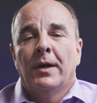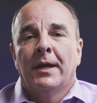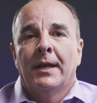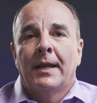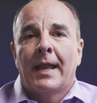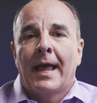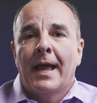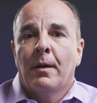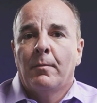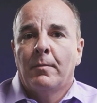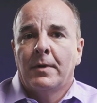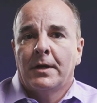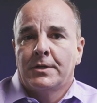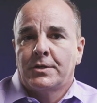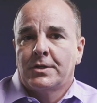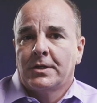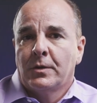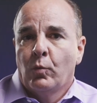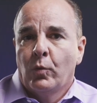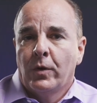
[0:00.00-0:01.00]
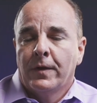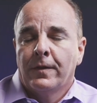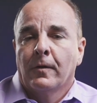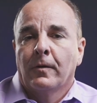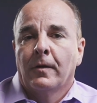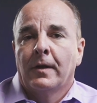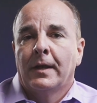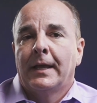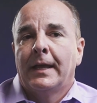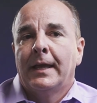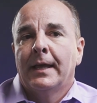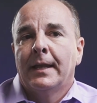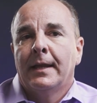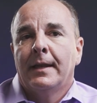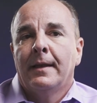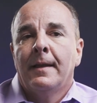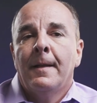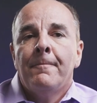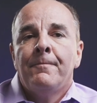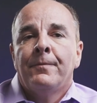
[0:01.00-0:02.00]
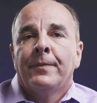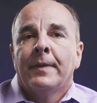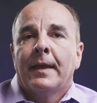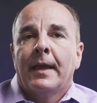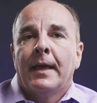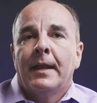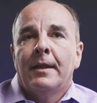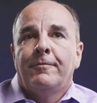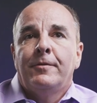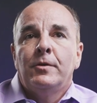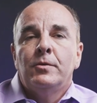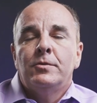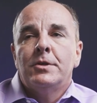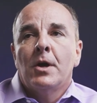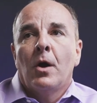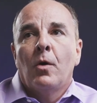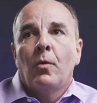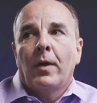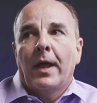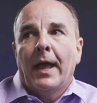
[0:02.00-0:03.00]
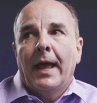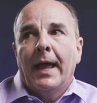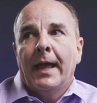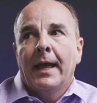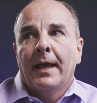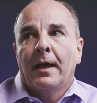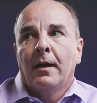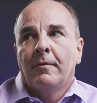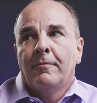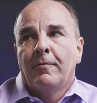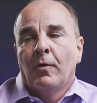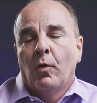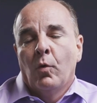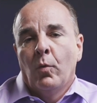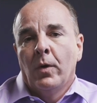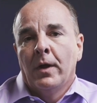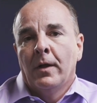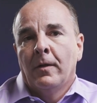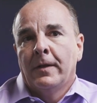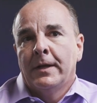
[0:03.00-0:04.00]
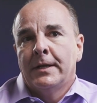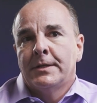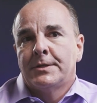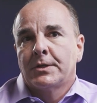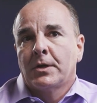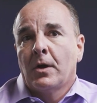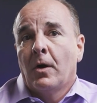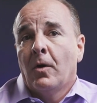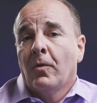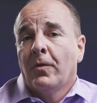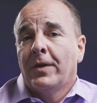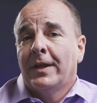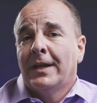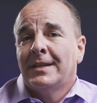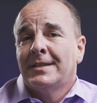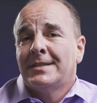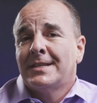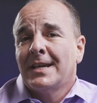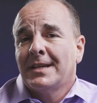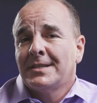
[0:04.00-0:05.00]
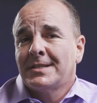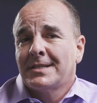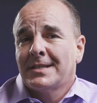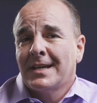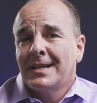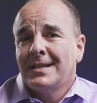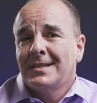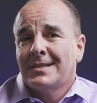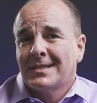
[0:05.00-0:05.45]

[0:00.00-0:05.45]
and how much and when they're going to get it. And if you don't have a will, it's called intestate